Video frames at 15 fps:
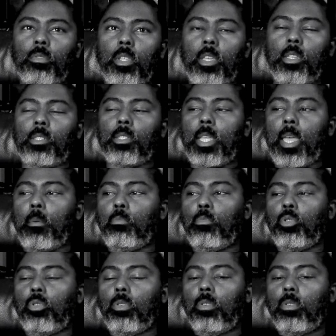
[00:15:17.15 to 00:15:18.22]

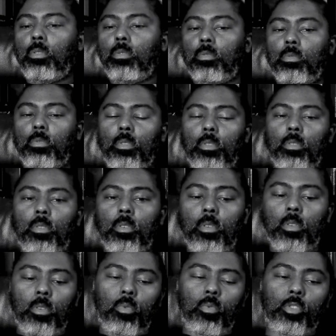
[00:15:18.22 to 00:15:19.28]
Istanbul,
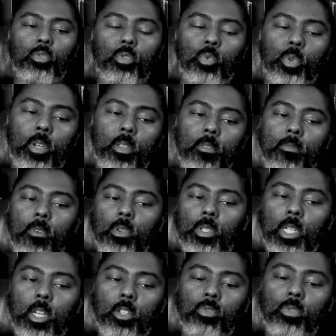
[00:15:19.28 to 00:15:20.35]
which was one of the first
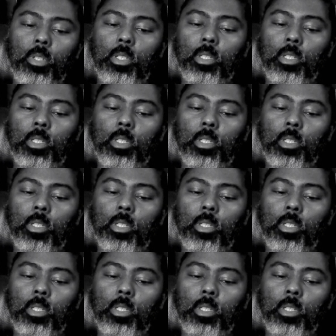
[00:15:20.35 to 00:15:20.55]
countries.